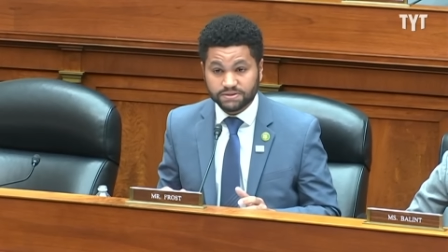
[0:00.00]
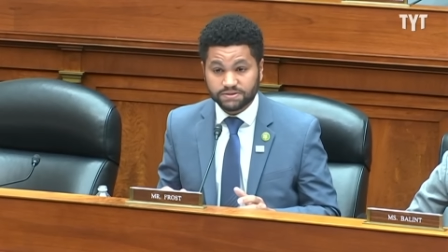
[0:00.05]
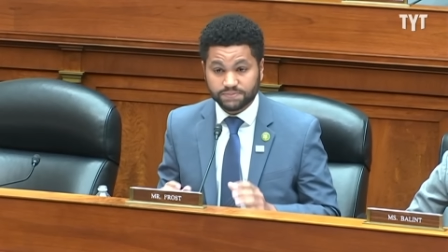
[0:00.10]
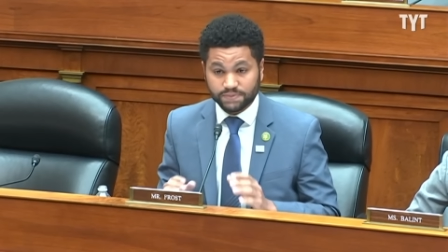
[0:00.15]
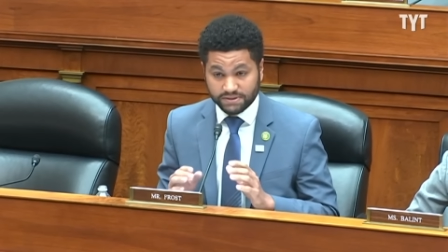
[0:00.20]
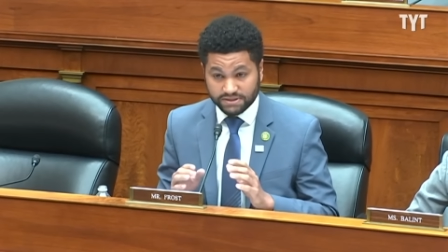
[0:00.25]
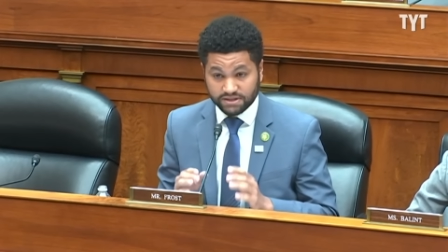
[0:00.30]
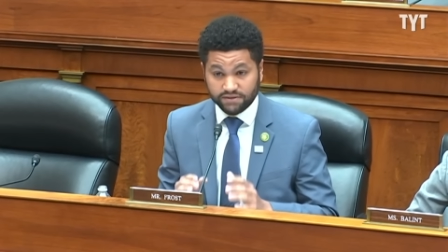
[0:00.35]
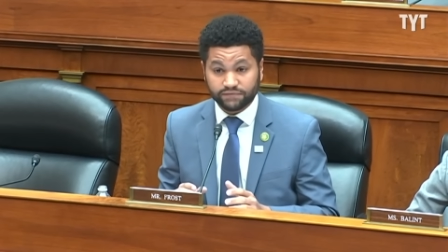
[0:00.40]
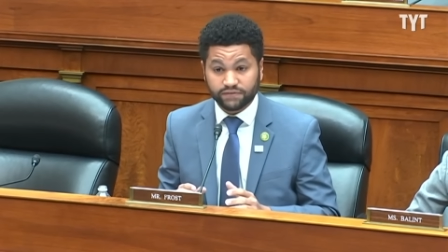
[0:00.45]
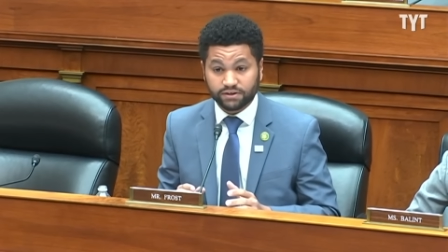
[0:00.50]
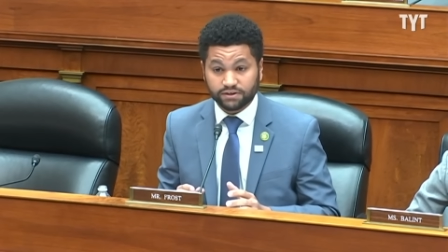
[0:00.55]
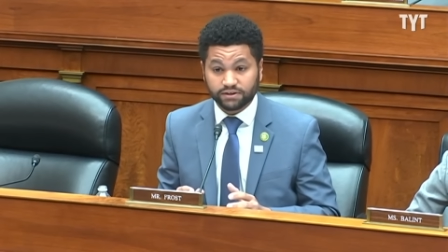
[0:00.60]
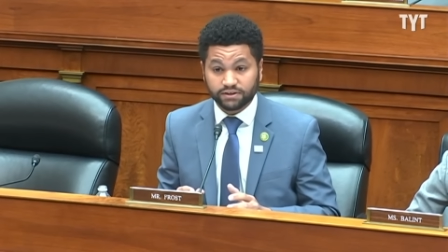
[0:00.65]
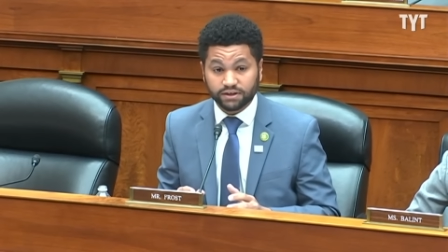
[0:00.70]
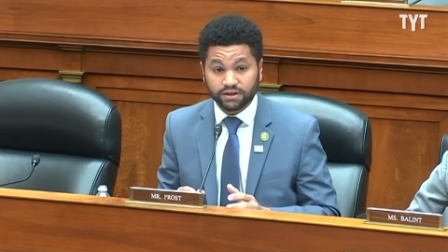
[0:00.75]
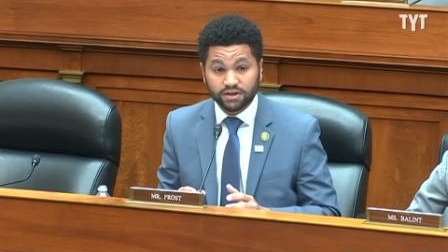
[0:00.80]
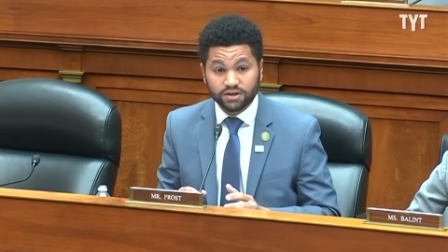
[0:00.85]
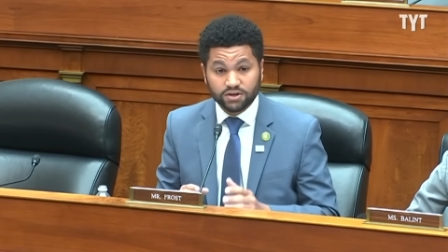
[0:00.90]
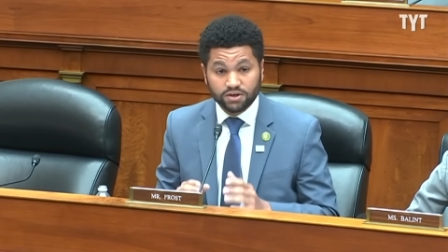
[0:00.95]

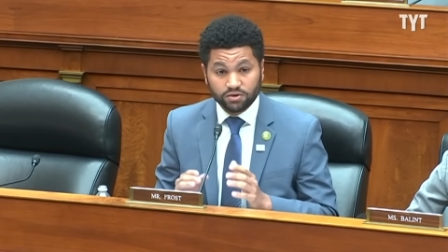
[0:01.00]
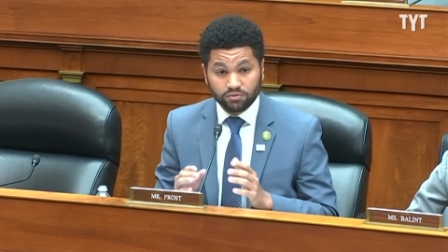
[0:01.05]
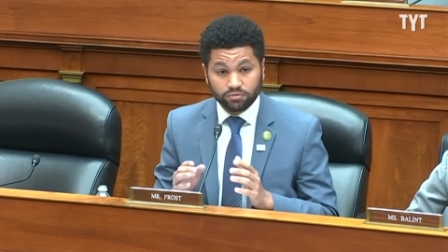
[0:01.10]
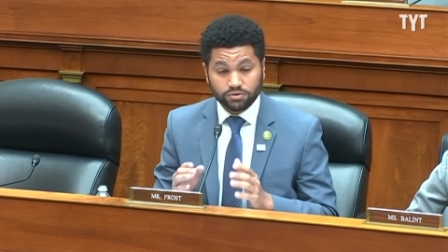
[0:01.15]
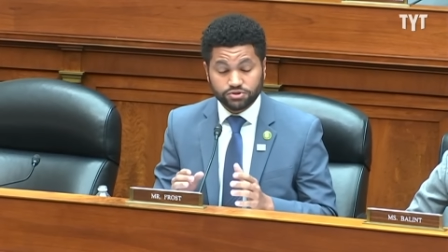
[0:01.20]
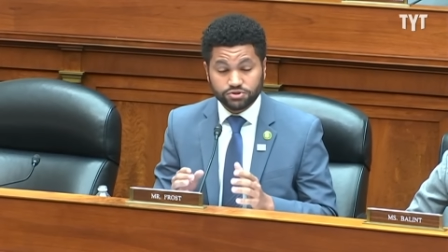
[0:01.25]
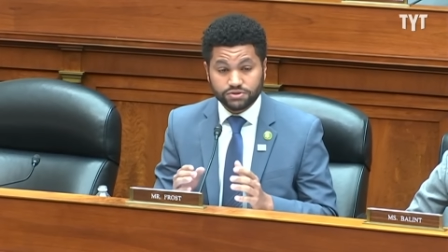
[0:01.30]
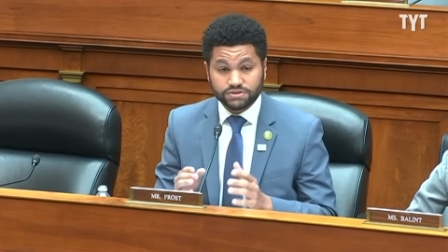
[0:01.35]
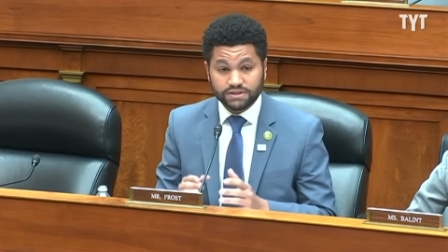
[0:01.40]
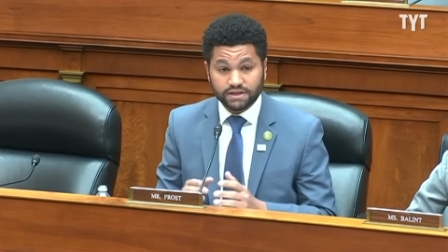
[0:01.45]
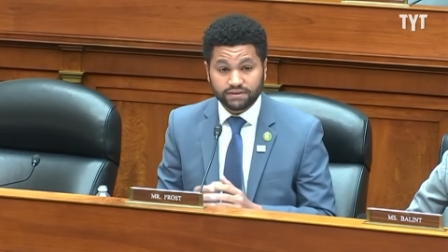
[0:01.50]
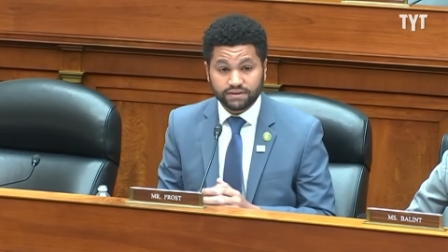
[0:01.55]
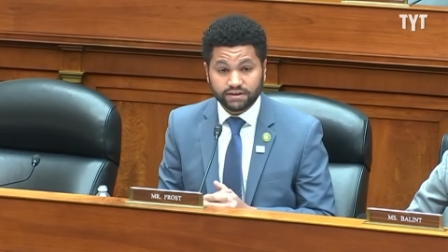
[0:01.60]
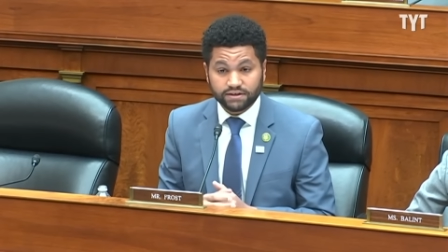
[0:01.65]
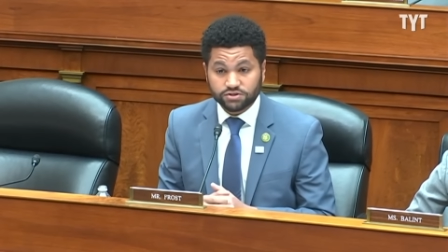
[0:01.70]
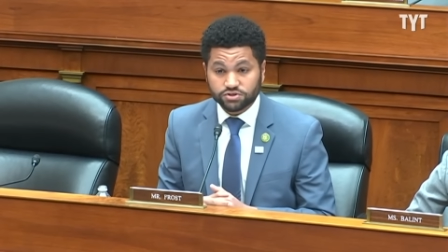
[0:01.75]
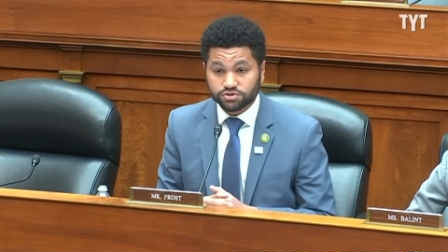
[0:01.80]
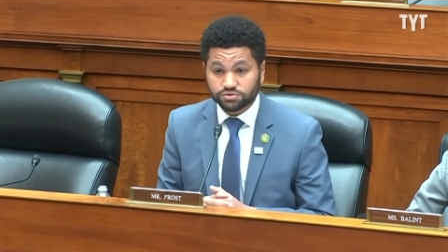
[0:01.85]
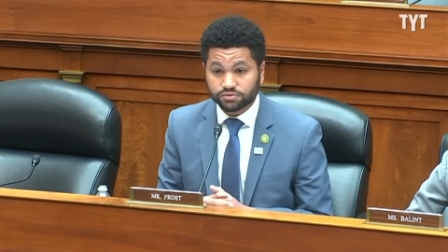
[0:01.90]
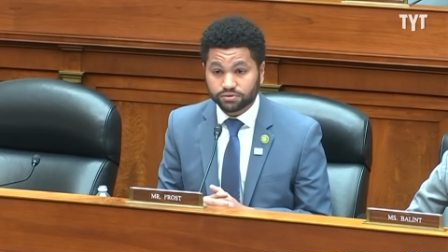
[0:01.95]
specifically, would you say that
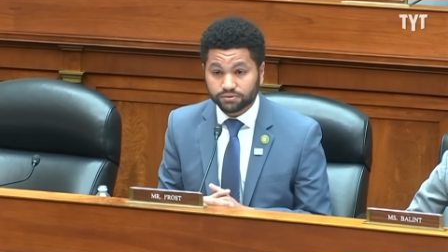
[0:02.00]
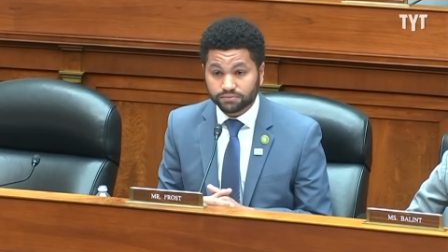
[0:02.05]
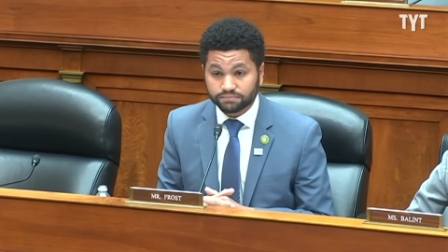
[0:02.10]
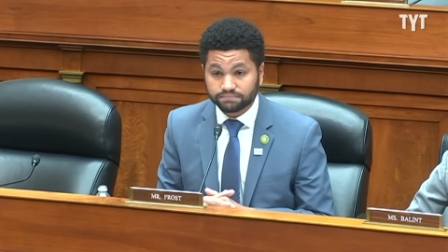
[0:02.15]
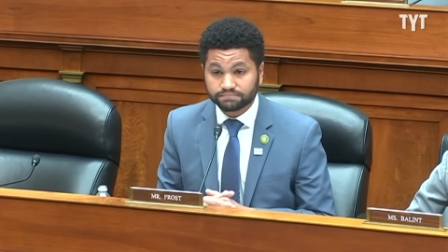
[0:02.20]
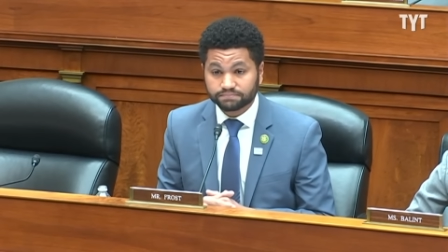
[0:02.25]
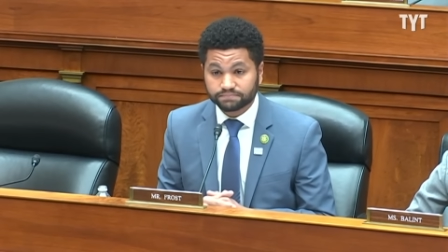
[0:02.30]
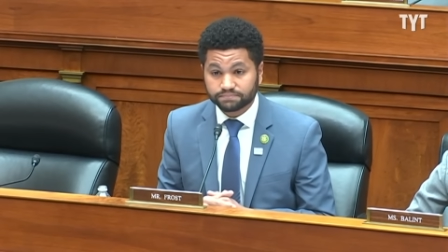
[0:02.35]
is true?